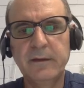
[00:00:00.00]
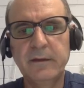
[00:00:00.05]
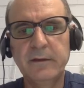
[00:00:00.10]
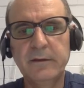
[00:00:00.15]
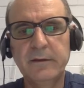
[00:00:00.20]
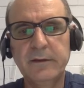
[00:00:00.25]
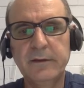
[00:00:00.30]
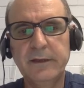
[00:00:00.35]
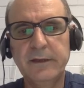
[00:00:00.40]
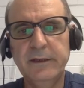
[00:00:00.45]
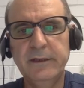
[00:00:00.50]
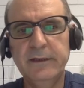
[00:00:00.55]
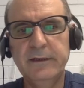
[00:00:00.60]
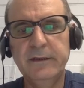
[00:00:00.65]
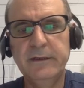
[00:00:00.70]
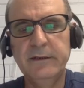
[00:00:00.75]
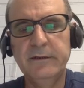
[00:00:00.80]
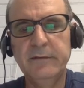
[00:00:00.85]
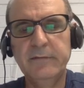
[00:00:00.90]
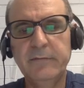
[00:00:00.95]

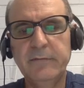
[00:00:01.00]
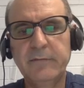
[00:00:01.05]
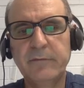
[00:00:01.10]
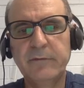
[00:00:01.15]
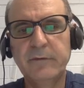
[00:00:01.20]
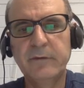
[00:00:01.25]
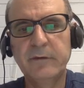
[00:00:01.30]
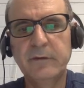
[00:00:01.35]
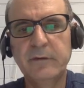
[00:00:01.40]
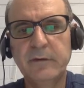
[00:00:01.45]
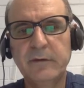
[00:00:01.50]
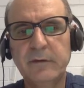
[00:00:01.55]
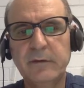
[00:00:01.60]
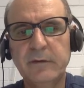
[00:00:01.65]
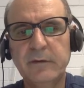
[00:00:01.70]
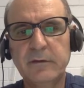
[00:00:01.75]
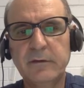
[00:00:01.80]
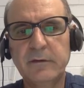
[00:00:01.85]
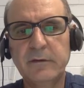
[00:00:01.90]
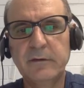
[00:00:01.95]
Then
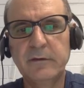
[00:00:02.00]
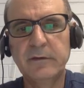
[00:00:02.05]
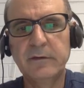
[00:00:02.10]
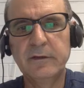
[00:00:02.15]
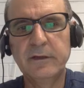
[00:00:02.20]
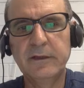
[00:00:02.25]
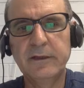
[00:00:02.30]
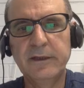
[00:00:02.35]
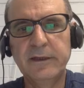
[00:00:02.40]
the